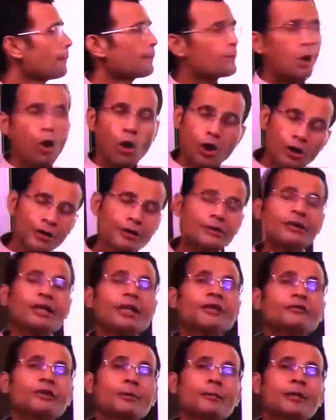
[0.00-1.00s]
Or
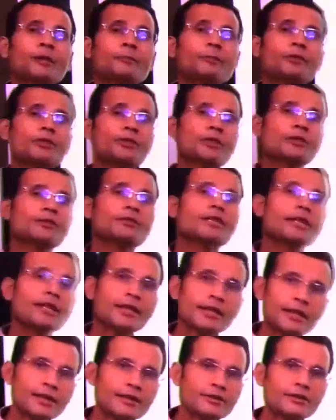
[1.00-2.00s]
if the blood pressure has
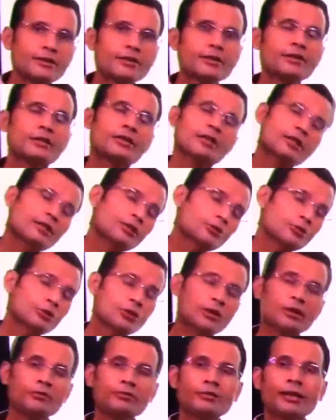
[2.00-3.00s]
decreased,
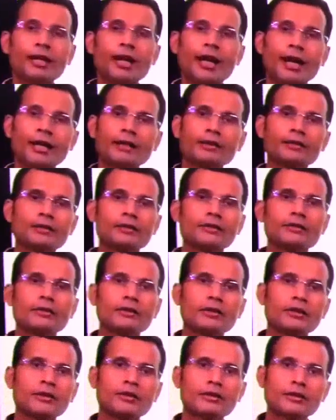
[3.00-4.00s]
controller will act
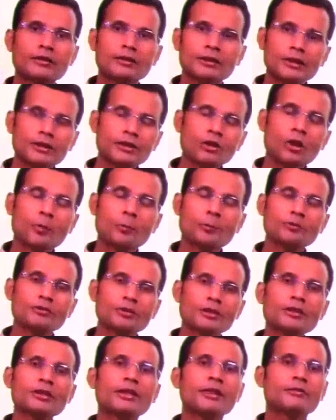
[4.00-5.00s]
in the
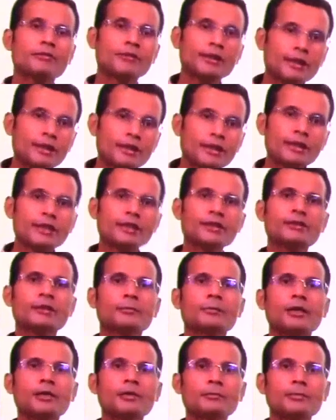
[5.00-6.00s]
opposite. It will increase the
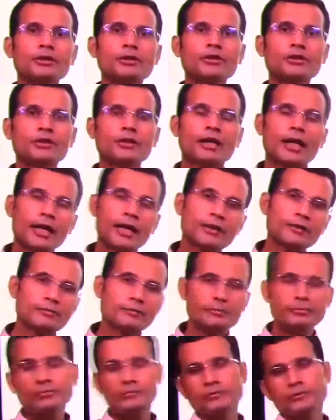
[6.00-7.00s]
blood pressure and
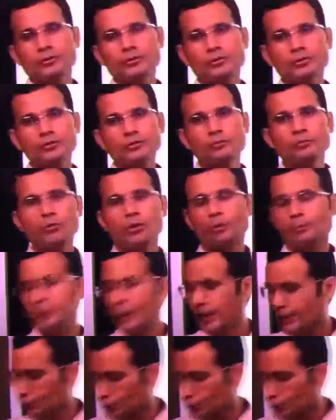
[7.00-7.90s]
brought back